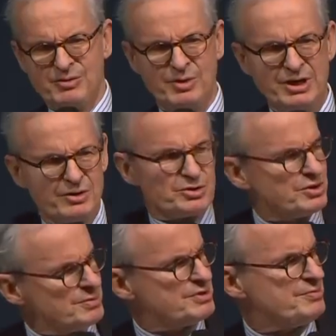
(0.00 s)
we are not
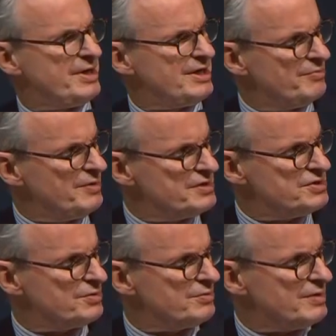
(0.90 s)
going to be able
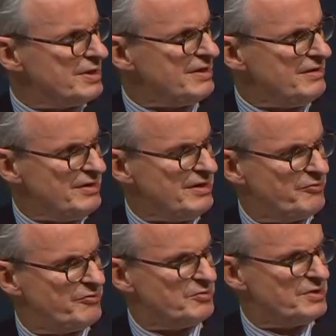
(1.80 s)

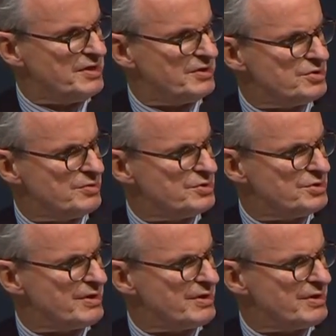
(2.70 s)
to